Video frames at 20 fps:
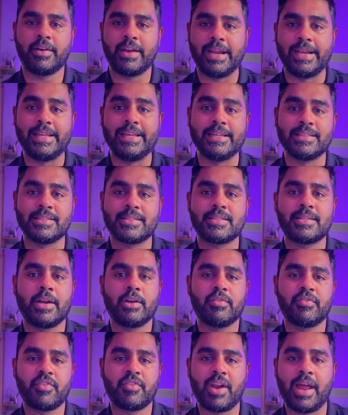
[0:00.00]
ready instead
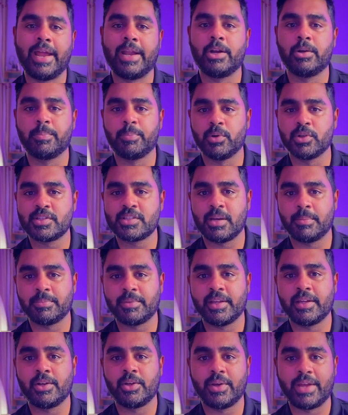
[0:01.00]
of trying to put
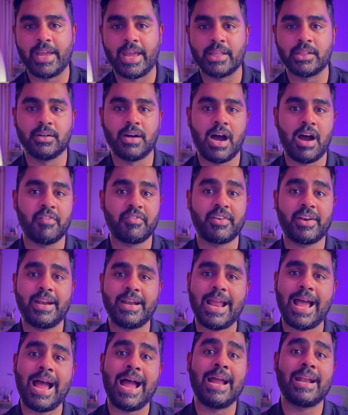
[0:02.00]
something together after an
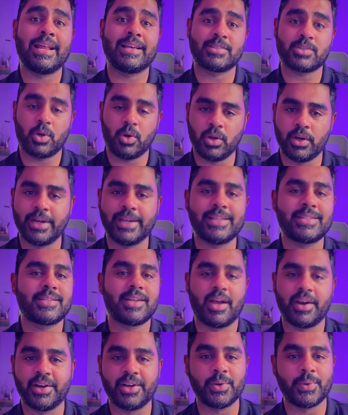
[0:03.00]
ad has already
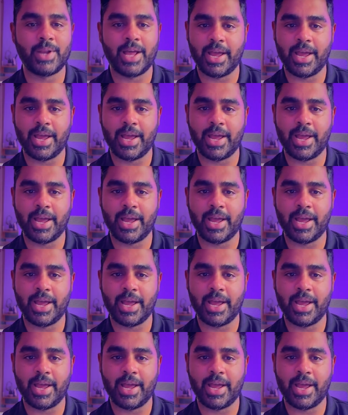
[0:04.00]
started to die